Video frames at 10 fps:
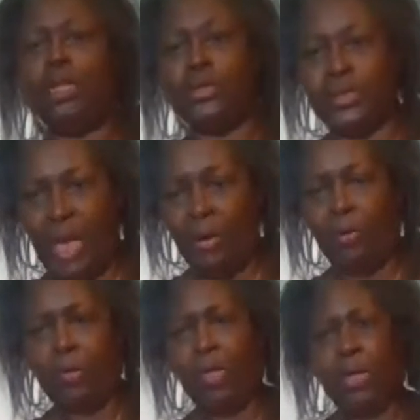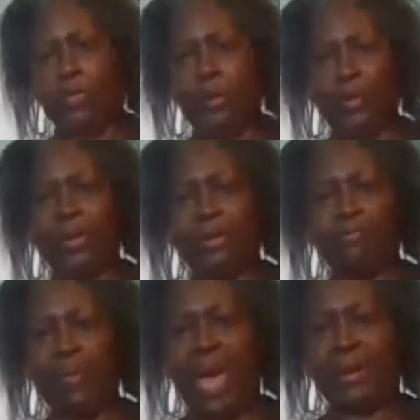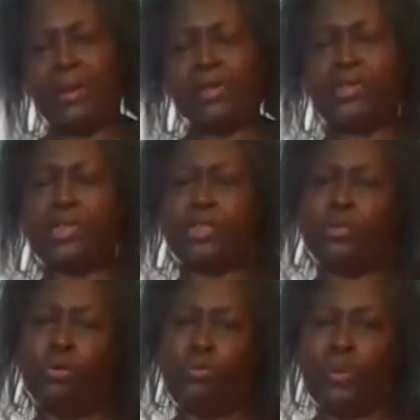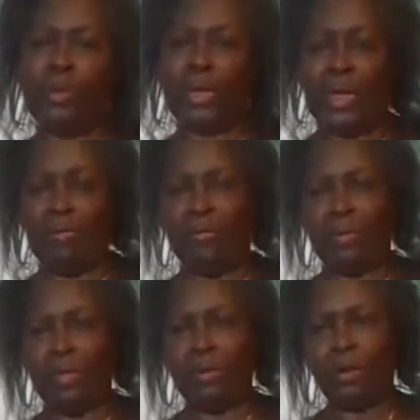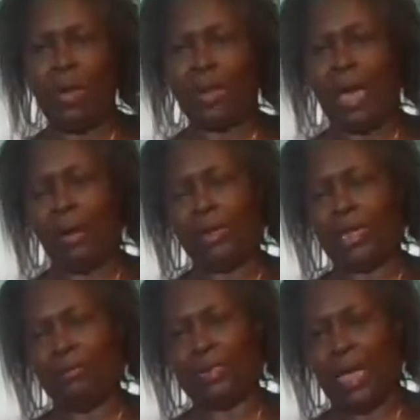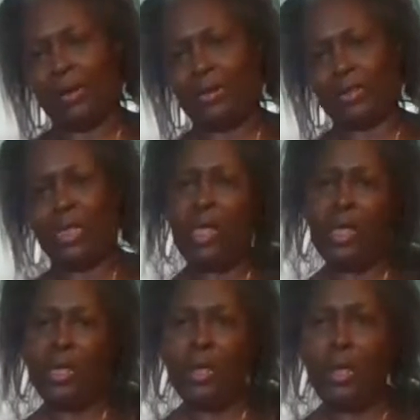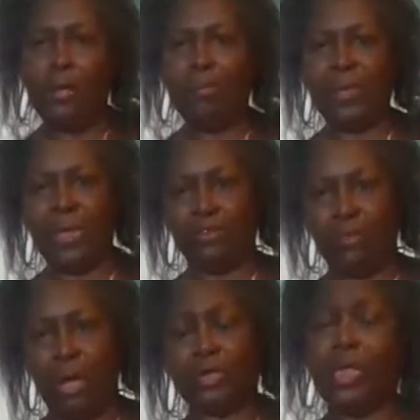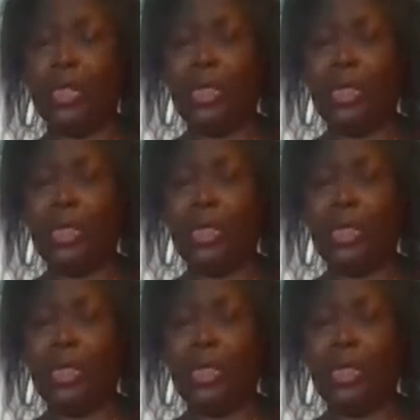So, the way to combat it is to rebuke him, no matter how he comes at us, be it drugs.